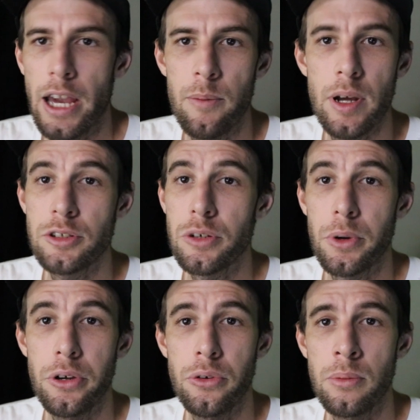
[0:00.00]
Yeah, I'm not sure what
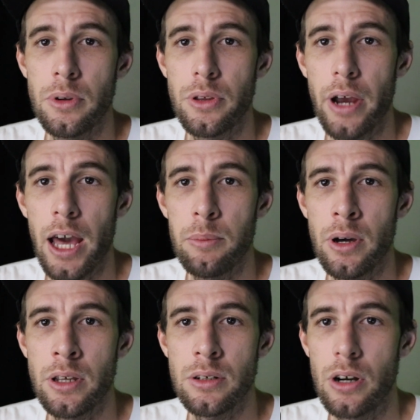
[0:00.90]
you're doing with your ad
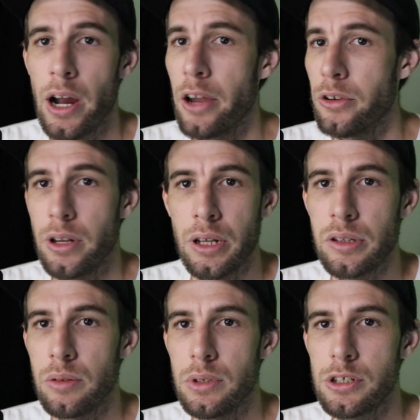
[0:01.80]
money or how you're getting
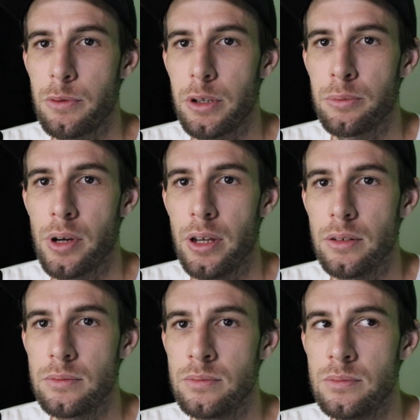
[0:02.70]
so much of it, but
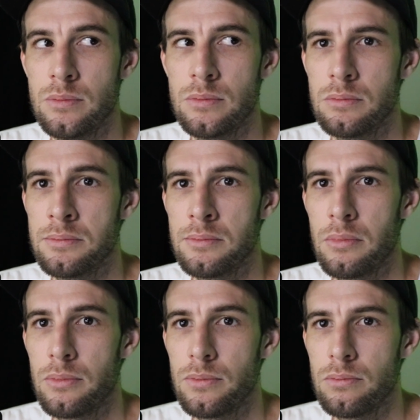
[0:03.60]

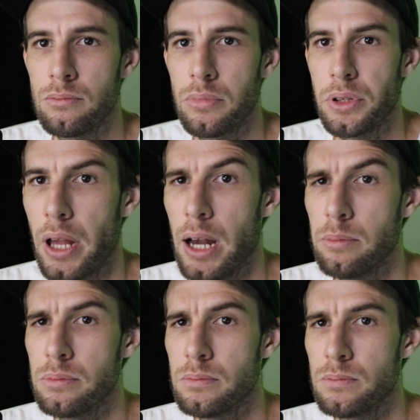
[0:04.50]

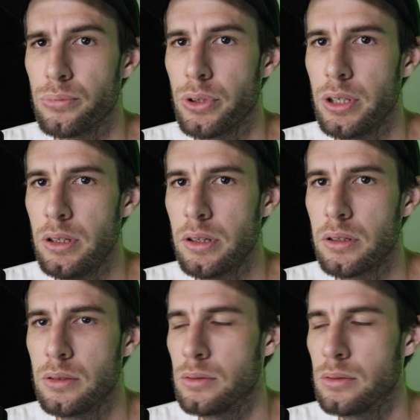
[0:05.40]
stop, please.